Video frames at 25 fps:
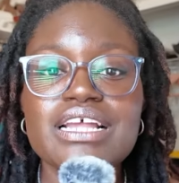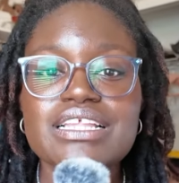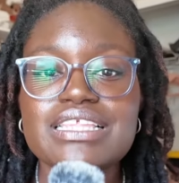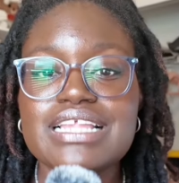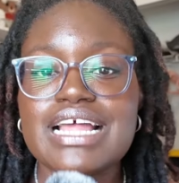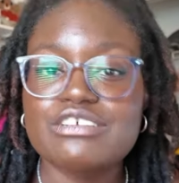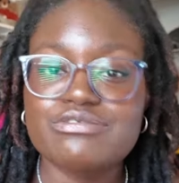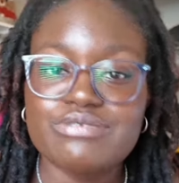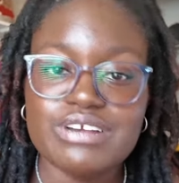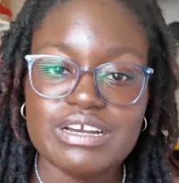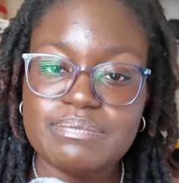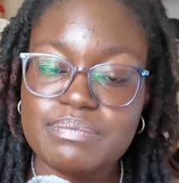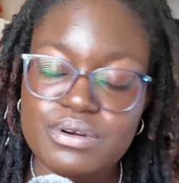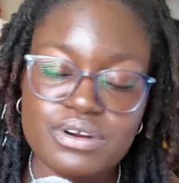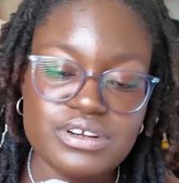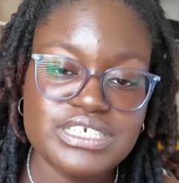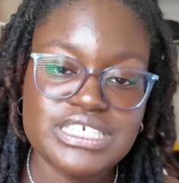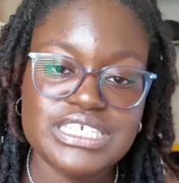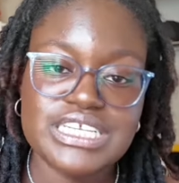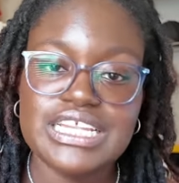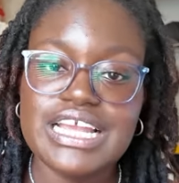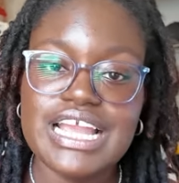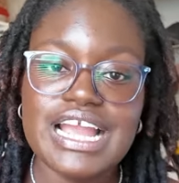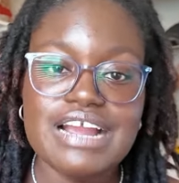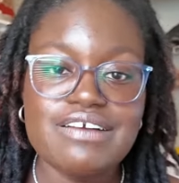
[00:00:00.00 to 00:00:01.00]
That's why
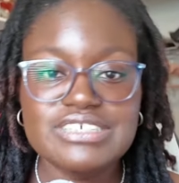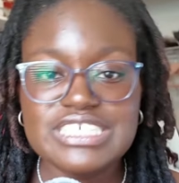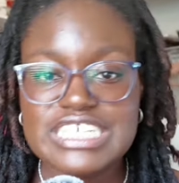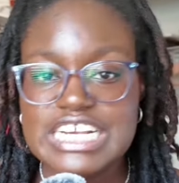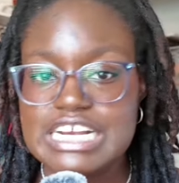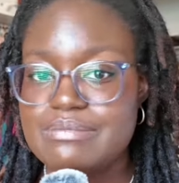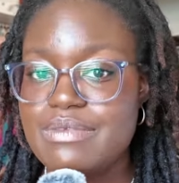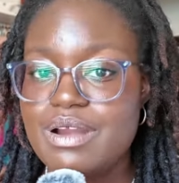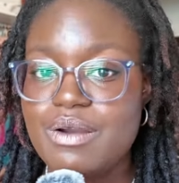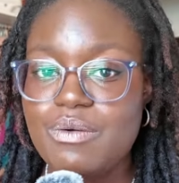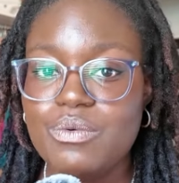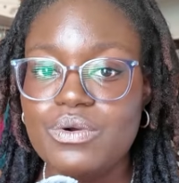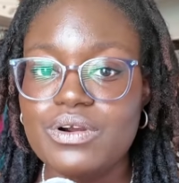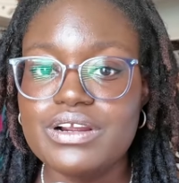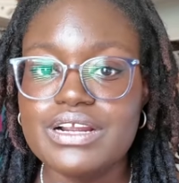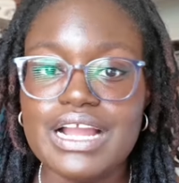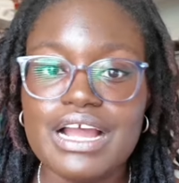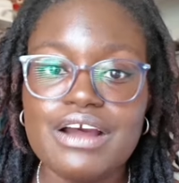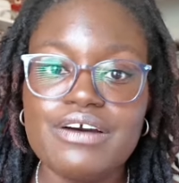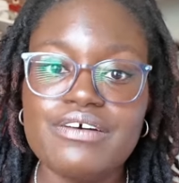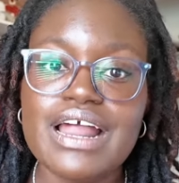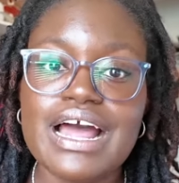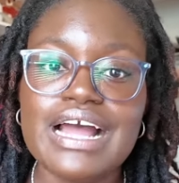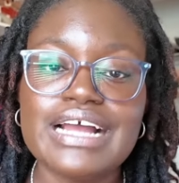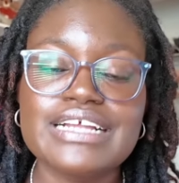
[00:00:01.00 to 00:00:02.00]
personally, every time I work
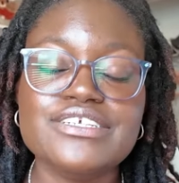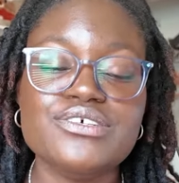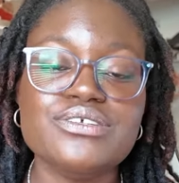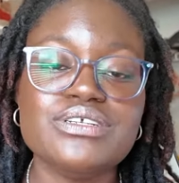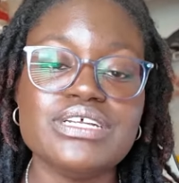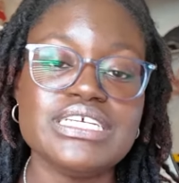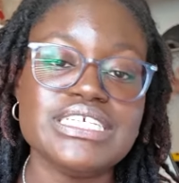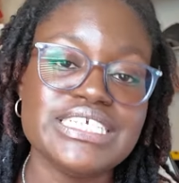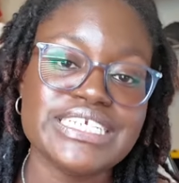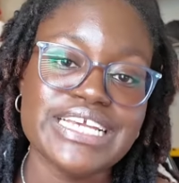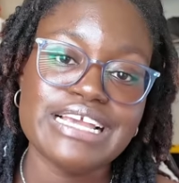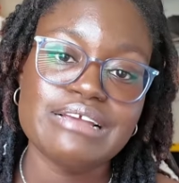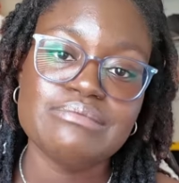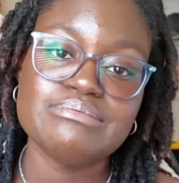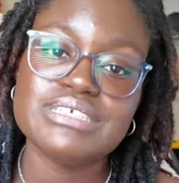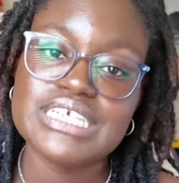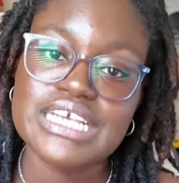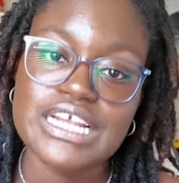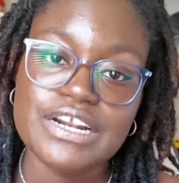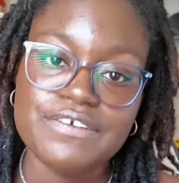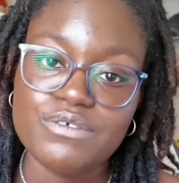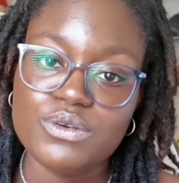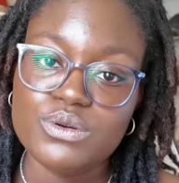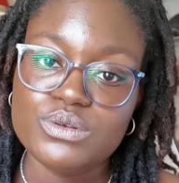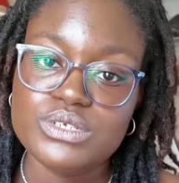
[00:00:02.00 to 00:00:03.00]
out, I do the same
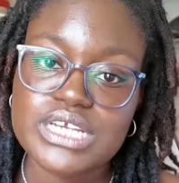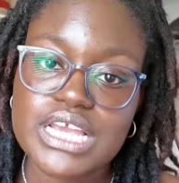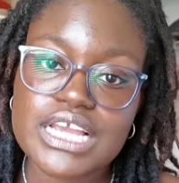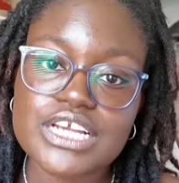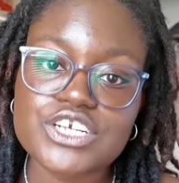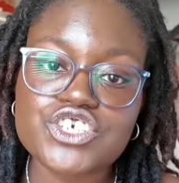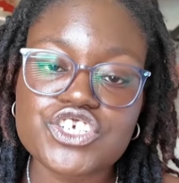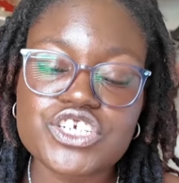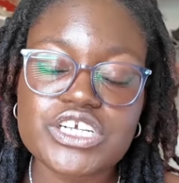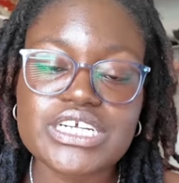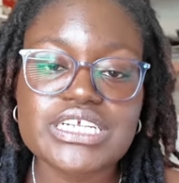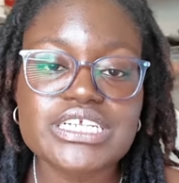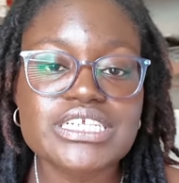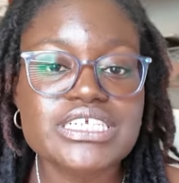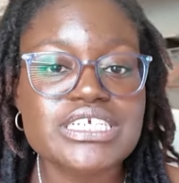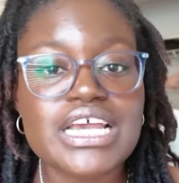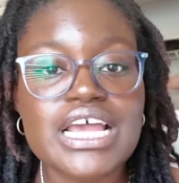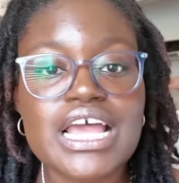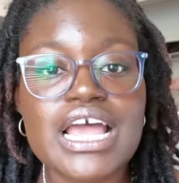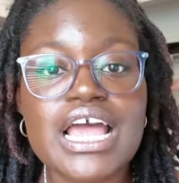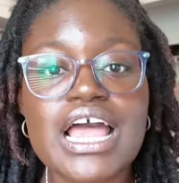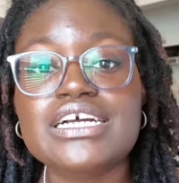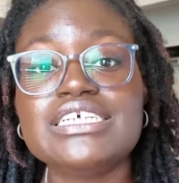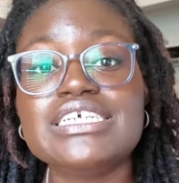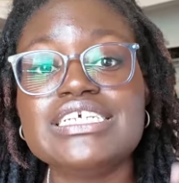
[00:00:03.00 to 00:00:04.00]
set of rotations
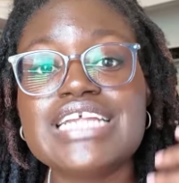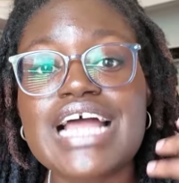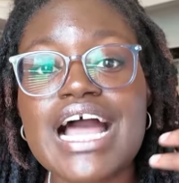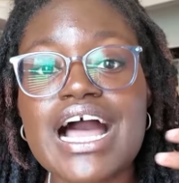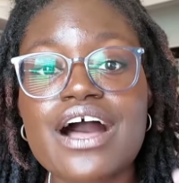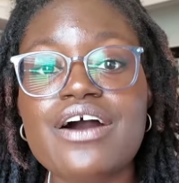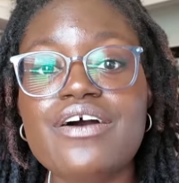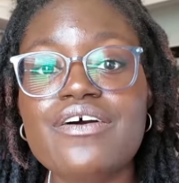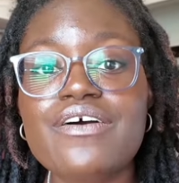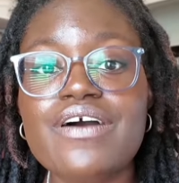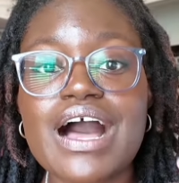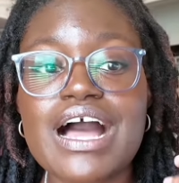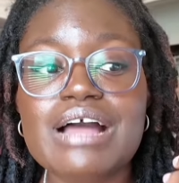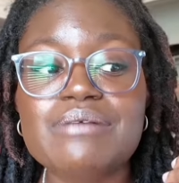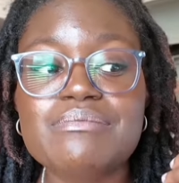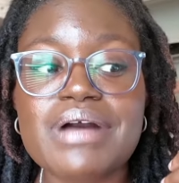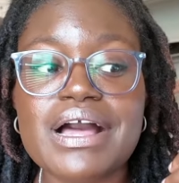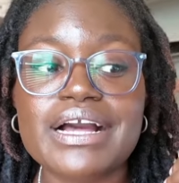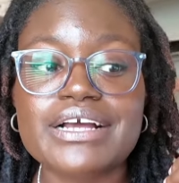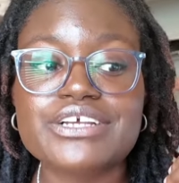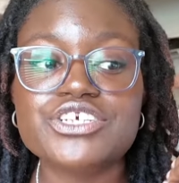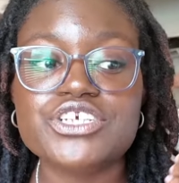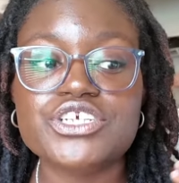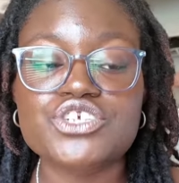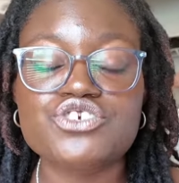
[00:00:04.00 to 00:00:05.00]
because now I'm
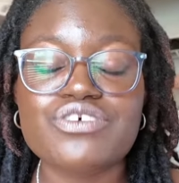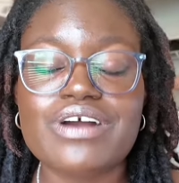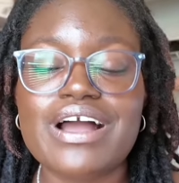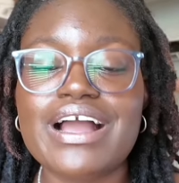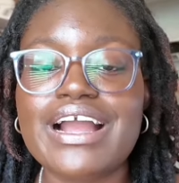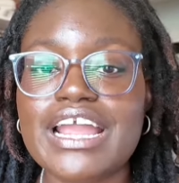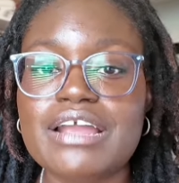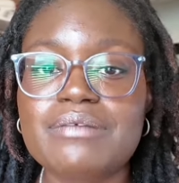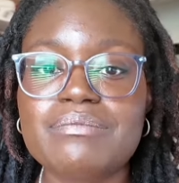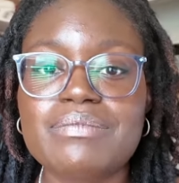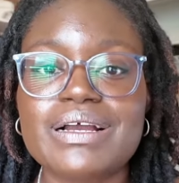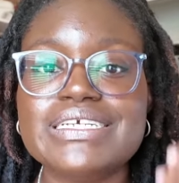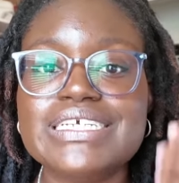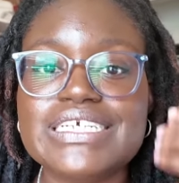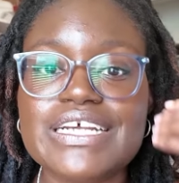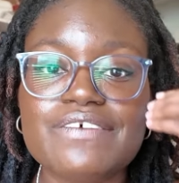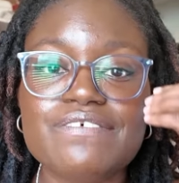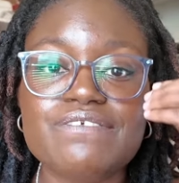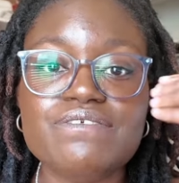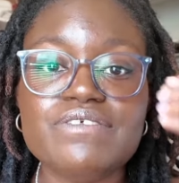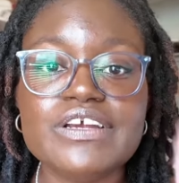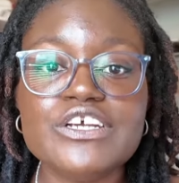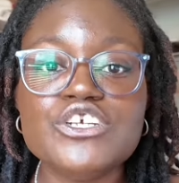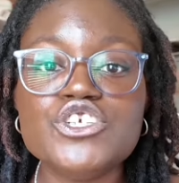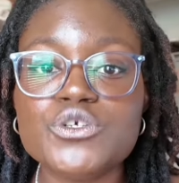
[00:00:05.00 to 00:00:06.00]
actually tracking myself
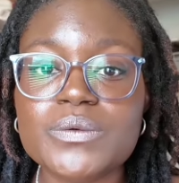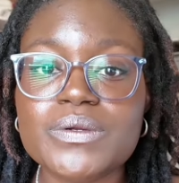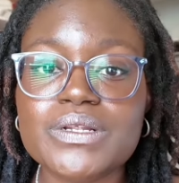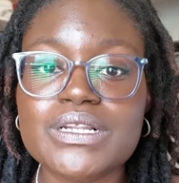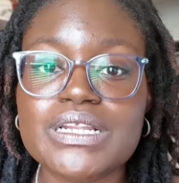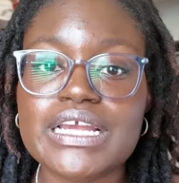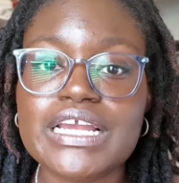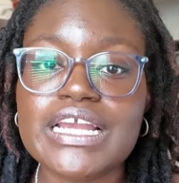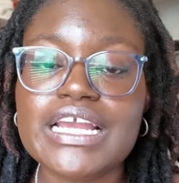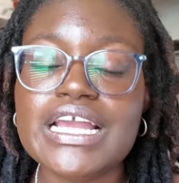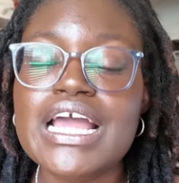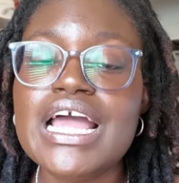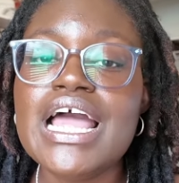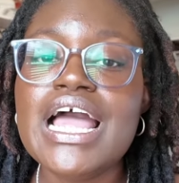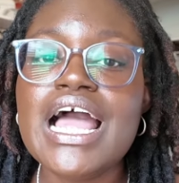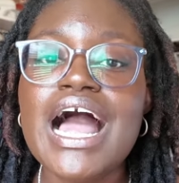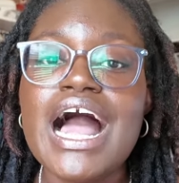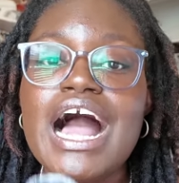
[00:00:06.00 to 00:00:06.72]
visually.